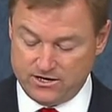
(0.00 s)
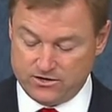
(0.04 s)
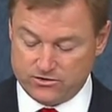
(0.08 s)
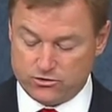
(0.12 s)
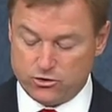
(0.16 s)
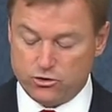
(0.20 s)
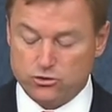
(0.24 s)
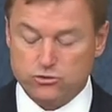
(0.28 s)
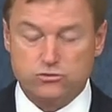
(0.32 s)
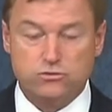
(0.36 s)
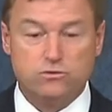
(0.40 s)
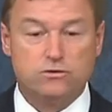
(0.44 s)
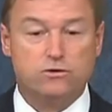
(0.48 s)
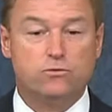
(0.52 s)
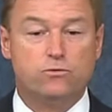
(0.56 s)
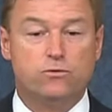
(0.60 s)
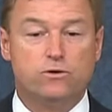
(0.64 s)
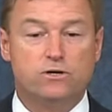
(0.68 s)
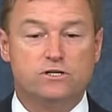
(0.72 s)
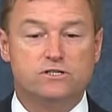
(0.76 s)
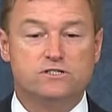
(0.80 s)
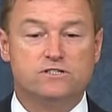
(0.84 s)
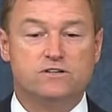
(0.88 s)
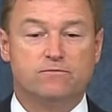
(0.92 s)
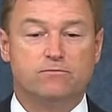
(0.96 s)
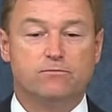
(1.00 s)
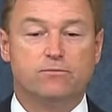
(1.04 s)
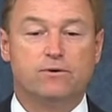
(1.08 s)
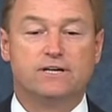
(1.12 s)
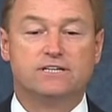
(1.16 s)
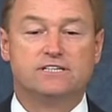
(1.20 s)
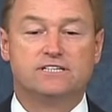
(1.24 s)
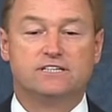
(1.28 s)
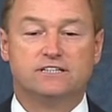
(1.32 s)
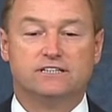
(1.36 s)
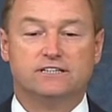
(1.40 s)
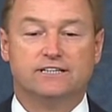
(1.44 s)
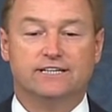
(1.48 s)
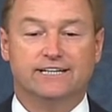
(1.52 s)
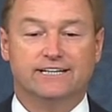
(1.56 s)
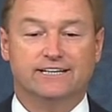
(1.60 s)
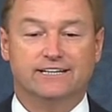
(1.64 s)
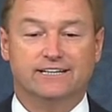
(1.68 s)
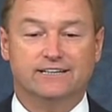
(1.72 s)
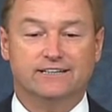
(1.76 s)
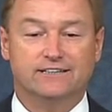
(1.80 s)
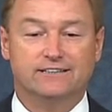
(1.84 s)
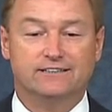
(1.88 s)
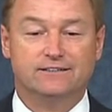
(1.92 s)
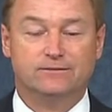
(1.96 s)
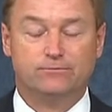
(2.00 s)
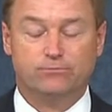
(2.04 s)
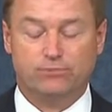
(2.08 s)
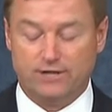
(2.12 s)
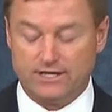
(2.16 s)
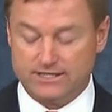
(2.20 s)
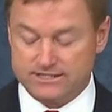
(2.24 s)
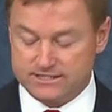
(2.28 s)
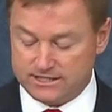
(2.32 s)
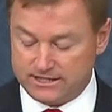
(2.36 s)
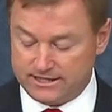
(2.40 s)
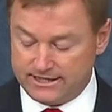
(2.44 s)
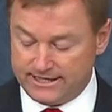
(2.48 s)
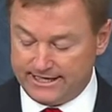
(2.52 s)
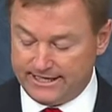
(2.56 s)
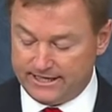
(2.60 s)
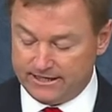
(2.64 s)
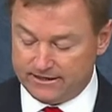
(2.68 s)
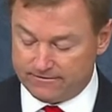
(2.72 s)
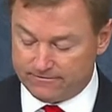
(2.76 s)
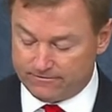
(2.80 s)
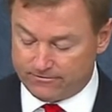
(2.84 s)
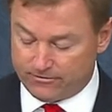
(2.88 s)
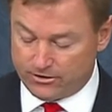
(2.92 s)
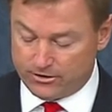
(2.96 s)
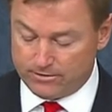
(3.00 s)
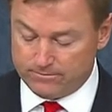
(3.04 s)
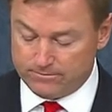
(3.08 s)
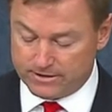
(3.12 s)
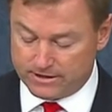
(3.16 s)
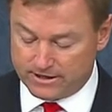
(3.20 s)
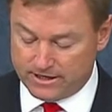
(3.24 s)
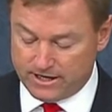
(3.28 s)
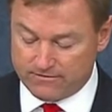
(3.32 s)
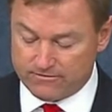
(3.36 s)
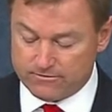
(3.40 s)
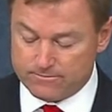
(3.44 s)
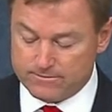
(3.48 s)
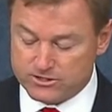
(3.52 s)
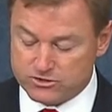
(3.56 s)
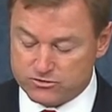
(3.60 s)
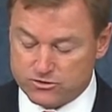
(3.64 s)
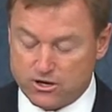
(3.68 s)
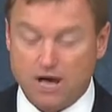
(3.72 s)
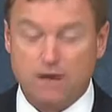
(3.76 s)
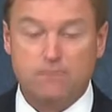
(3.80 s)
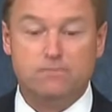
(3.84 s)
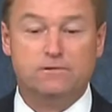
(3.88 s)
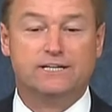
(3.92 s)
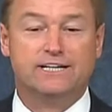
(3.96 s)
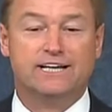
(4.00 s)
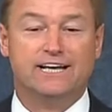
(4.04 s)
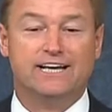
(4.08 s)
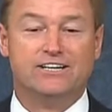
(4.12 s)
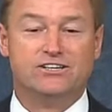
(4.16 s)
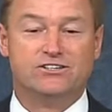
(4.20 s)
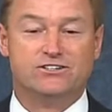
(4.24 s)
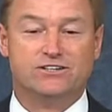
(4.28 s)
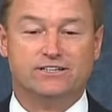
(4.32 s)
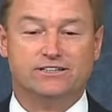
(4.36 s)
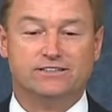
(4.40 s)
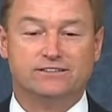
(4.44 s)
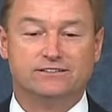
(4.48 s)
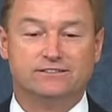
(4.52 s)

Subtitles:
Those were the words of President Lincoln. President Lincoln affirmed the government's obligation